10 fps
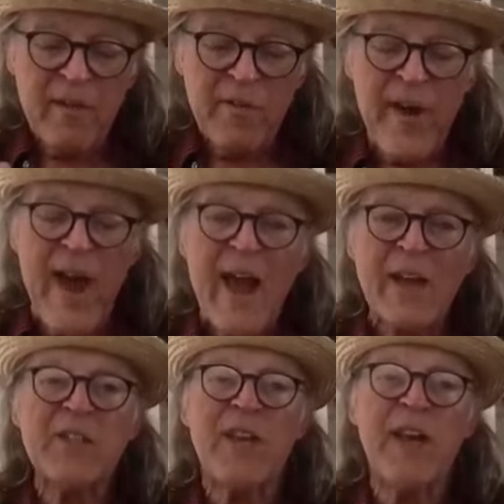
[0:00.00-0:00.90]

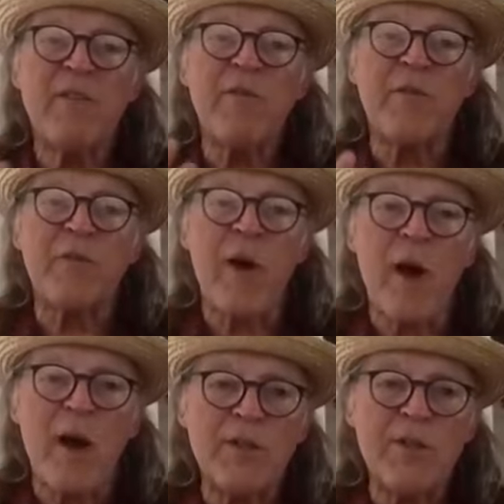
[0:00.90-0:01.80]
Facts, and
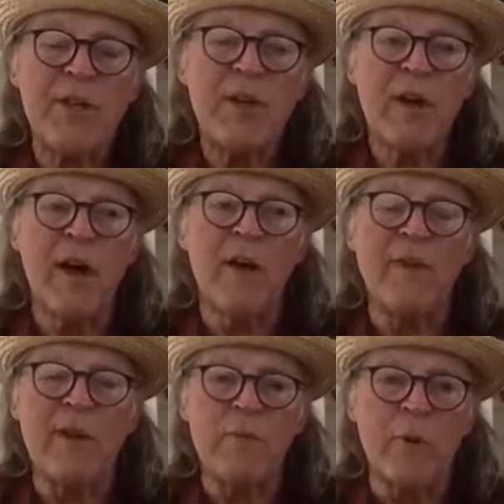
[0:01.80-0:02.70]
Frauds of
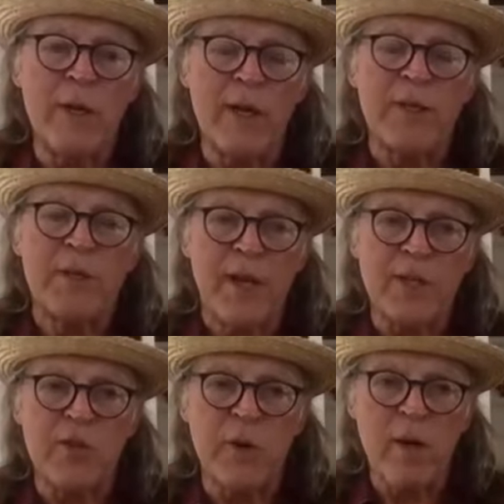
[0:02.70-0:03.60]
Religious
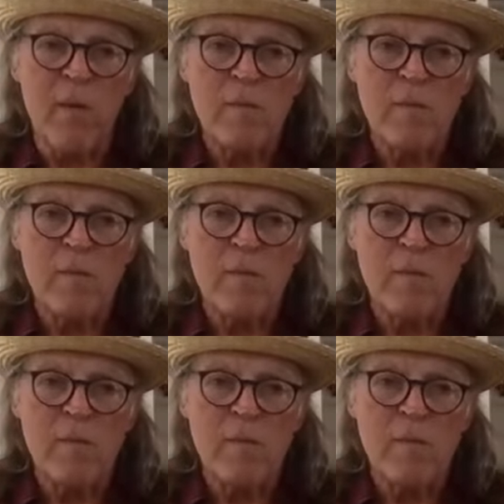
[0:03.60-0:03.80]
History.